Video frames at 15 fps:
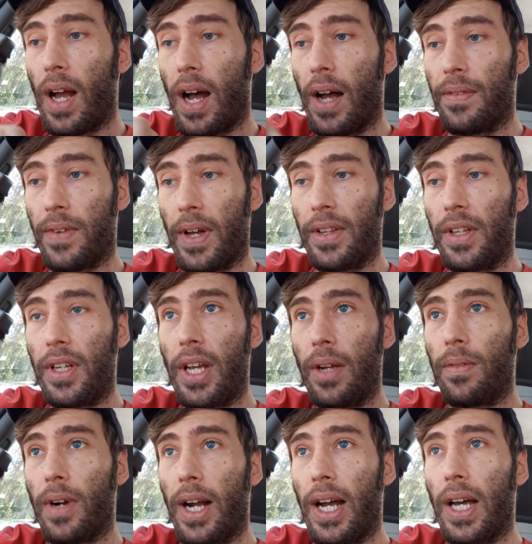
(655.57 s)
I found the dead
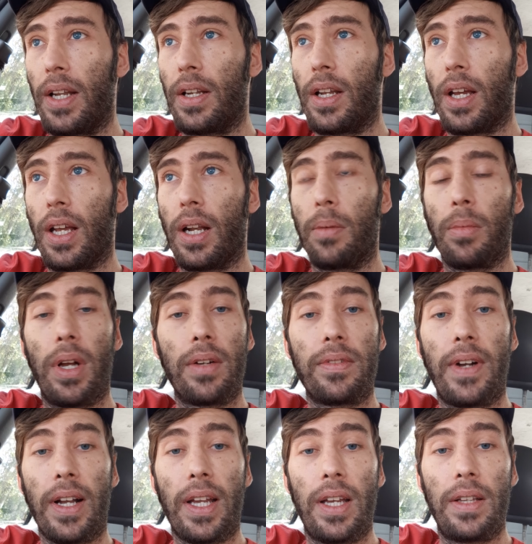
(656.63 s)
rat, and I'm like,
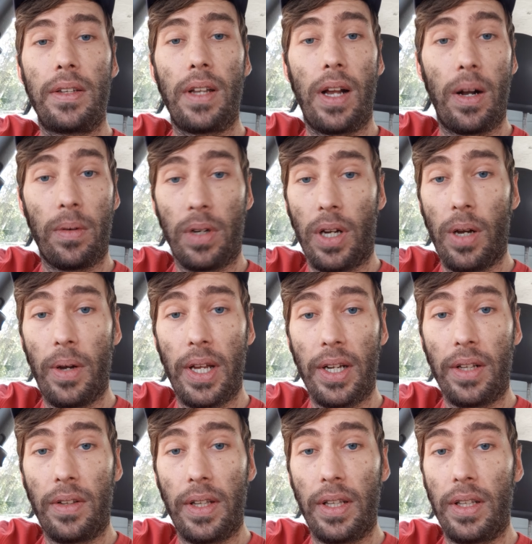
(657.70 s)
fuck it. I'm going to go ahead
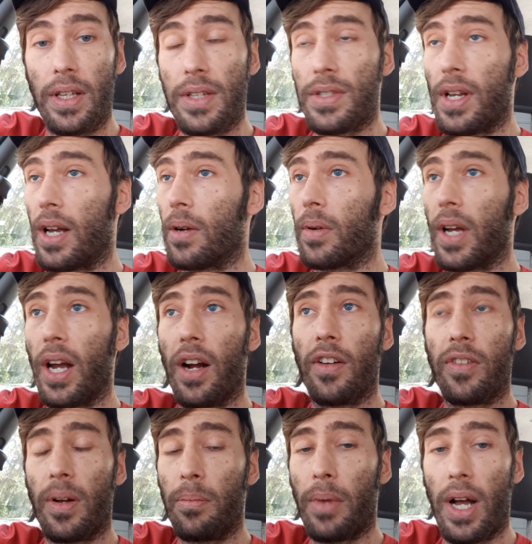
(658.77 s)
and clean this. I don't care
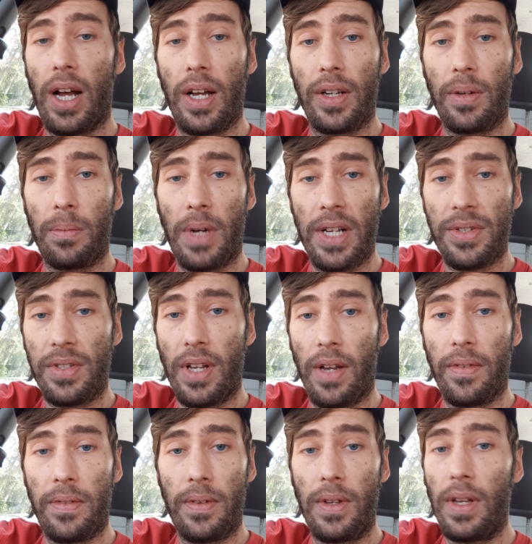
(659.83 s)
if I'm behind on my
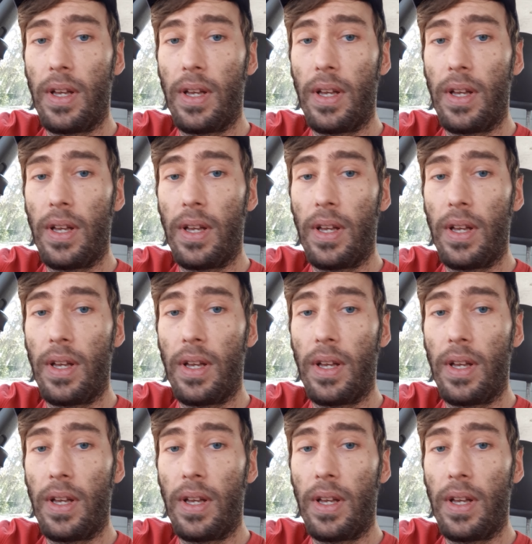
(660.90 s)
stuff.